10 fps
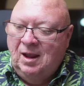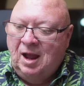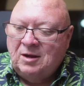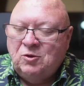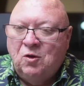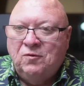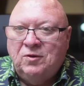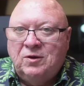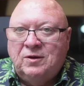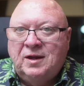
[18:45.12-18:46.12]
I drove
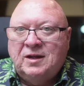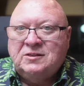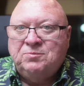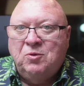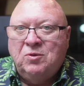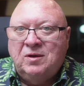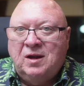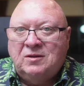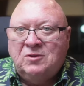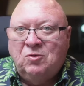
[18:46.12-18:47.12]
over there the next morning.
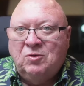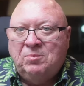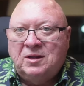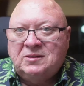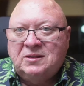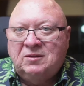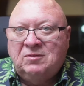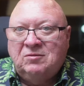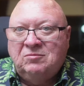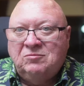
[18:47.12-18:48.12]
I told him, I
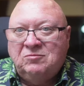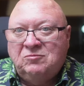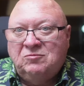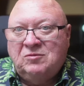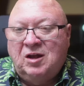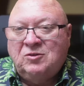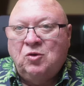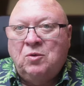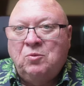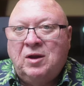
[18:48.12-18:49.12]

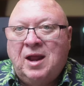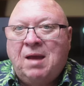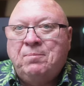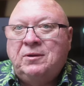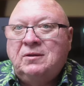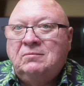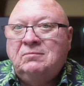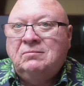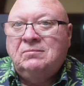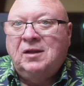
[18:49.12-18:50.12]
told him what happened.
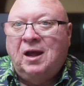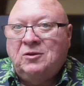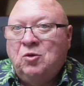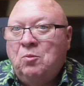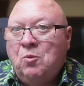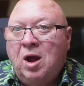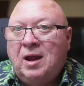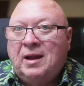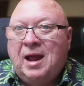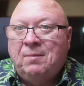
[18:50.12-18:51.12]
I told him
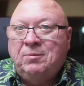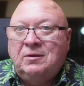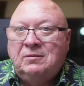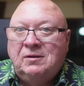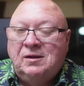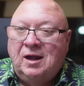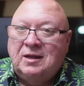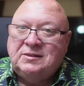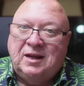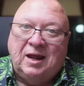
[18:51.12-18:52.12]
why it happened. And
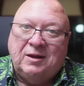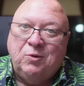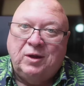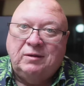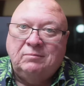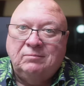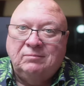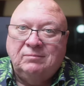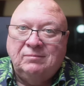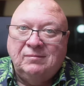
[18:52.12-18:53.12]
I said, "I quit.
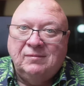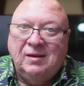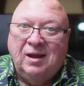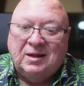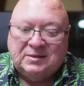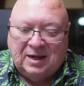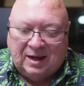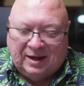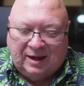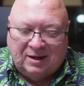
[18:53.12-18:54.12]
I said,
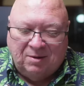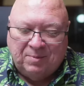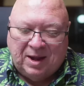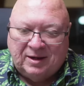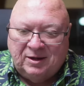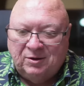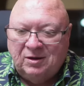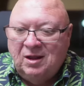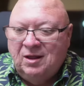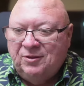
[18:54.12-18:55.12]
I can't come back
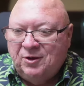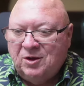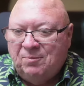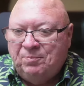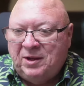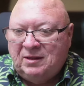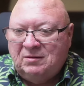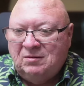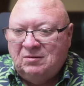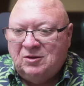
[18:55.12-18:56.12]
here. They're gonna beat